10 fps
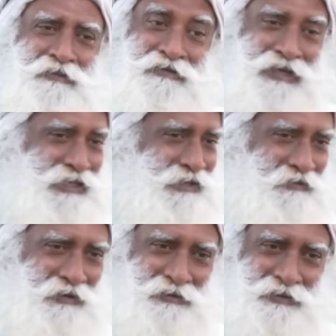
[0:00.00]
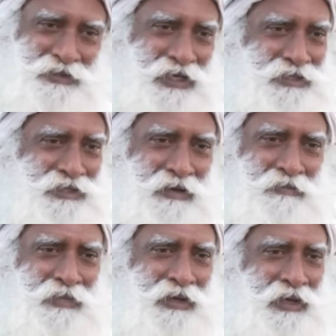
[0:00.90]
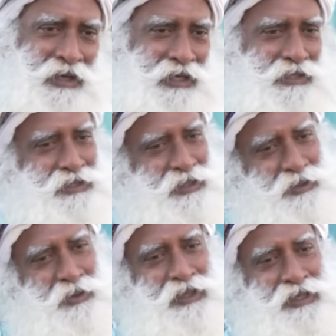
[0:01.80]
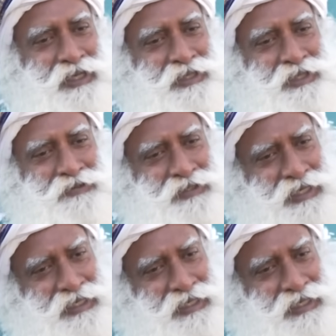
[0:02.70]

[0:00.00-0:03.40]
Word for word: may be very difficult to change them. It's the growing nations which